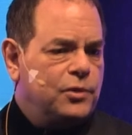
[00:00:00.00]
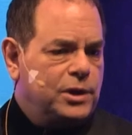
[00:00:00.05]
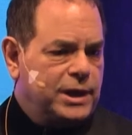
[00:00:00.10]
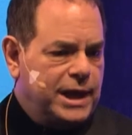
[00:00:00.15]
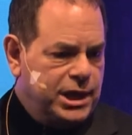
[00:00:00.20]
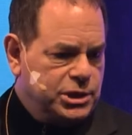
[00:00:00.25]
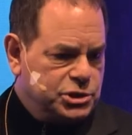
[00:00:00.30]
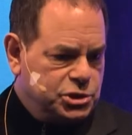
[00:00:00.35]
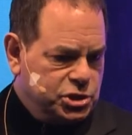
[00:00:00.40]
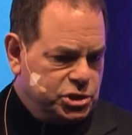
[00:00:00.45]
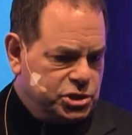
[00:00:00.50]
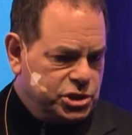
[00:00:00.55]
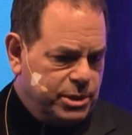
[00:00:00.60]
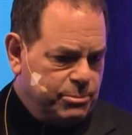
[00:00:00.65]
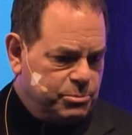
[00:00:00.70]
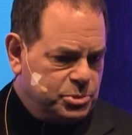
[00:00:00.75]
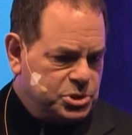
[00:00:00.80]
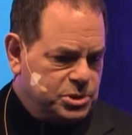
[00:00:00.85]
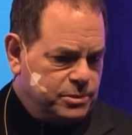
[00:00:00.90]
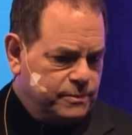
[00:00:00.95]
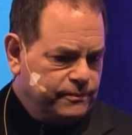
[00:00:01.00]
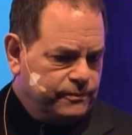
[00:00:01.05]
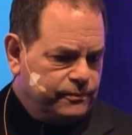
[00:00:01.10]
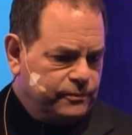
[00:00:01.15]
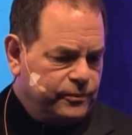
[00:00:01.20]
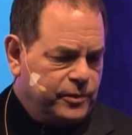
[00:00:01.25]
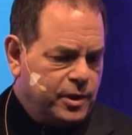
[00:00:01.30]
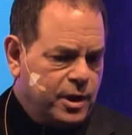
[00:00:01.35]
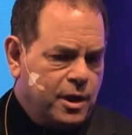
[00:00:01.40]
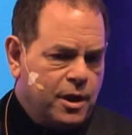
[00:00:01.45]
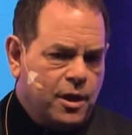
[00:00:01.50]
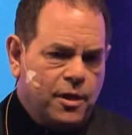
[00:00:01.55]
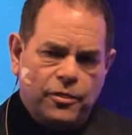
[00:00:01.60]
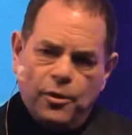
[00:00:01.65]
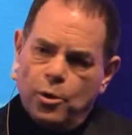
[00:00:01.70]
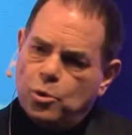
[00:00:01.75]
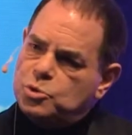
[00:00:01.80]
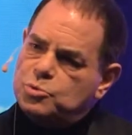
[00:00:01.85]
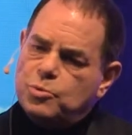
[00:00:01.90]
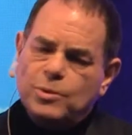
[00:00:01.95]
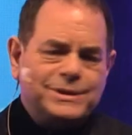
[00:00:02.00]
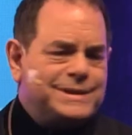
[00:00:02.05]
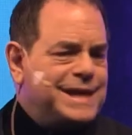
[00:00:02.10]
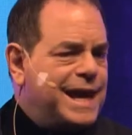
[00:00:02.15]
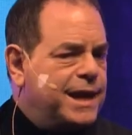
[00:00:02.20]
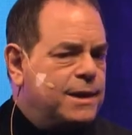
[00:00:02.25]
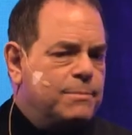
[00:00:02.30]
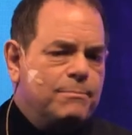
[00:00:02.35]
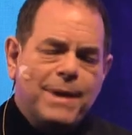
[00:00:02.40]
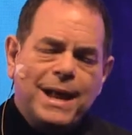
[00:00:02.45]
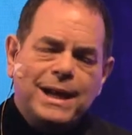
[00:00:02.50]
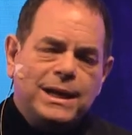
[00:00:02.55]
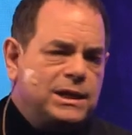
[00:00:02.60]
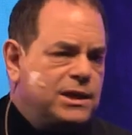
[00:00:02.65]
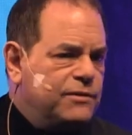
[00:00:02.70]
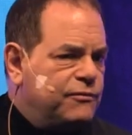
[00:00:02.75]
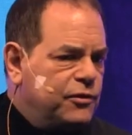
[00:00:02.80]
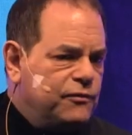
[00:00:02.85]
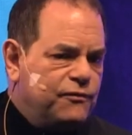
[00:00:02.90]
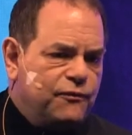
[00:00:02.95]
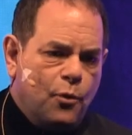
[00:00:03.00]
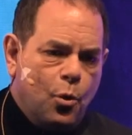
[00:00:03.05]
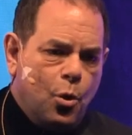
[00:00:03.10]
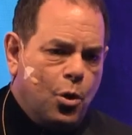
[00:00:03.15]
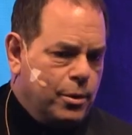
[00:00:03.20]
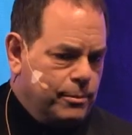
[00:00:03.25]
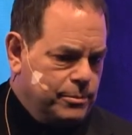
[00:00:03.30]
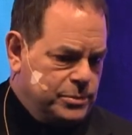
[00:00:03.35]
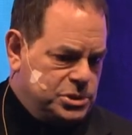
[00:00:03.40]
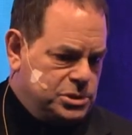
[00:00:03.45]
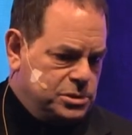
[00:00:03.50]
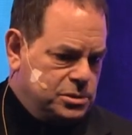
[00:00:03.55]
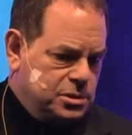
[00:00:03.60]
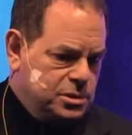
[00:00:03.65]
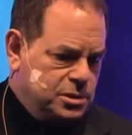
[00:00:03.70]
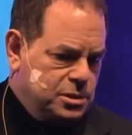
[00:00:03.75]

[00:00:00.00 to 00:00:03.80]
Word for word: relationships. Those will take many different forms,